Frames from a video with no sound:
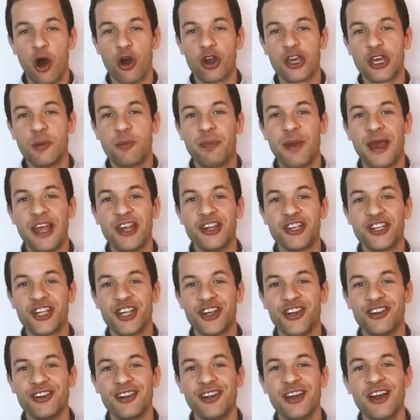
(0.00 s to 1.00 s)

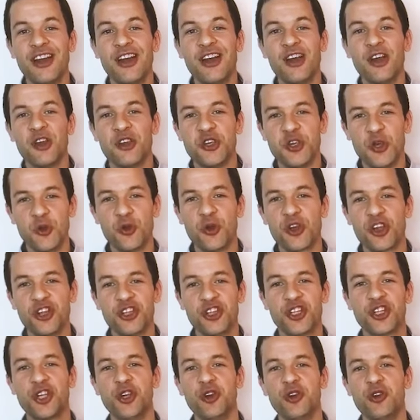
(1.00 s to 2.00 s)
occupation, you
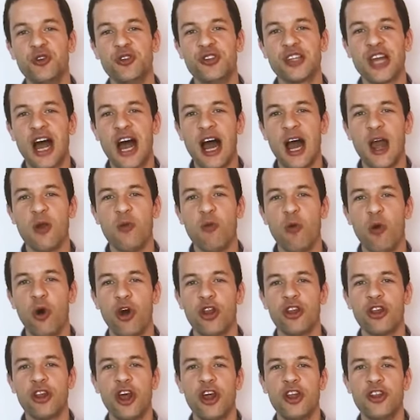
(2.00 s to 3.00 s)
can choose, I
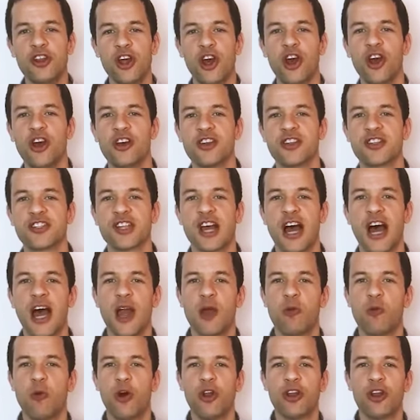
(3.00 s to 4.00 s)
want a nurse,
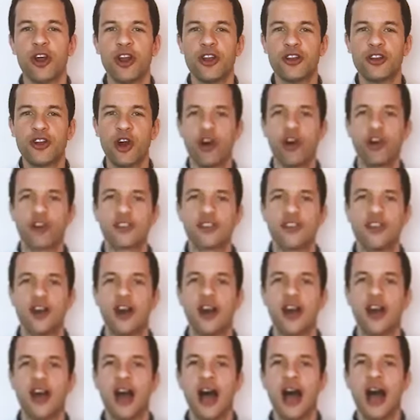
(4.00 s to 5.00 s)
I want a
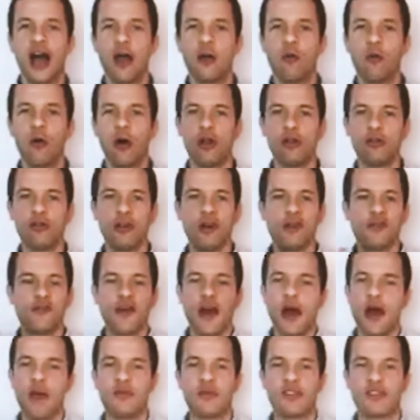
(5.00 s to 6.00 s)
doctor, I want a
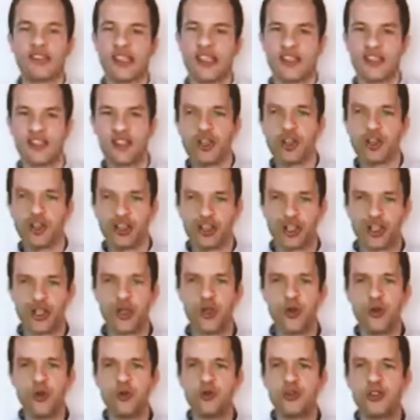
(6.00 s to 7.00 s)
pharmacist. You can
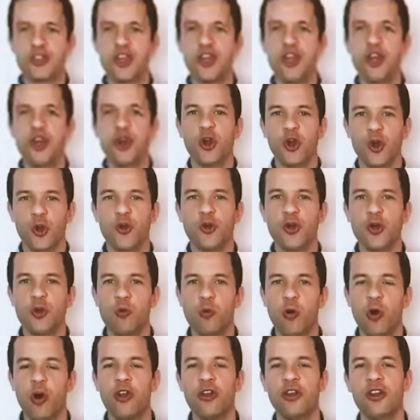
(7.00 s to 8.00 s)
choose who
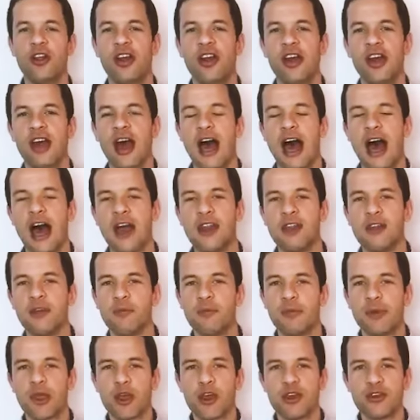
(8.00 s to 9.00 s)
you want.
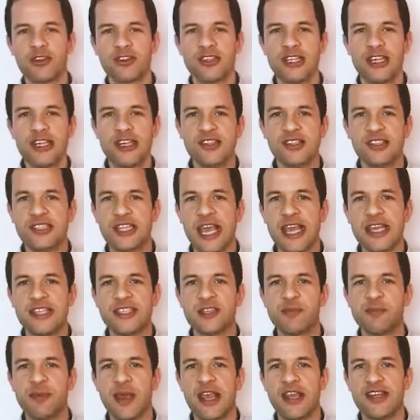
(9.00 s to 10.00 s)
And because these
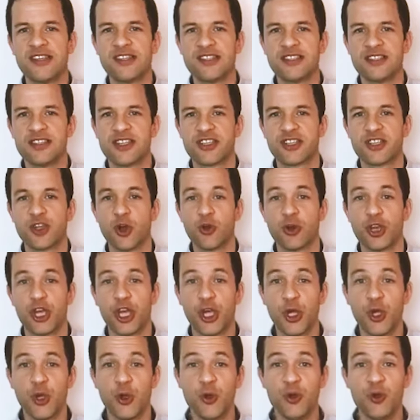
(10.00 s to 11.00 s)
databases are so
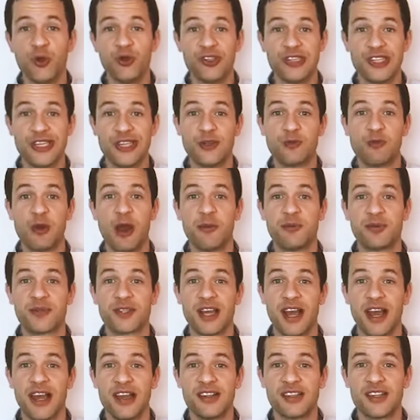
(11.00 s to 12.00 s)
huge, these
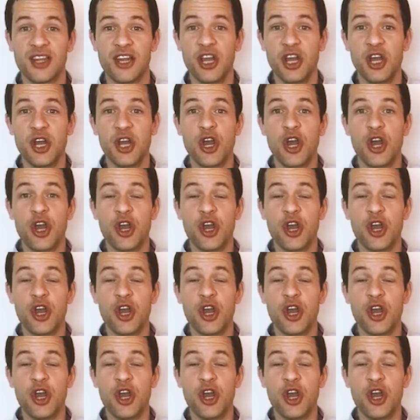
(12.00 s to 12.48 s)
websites,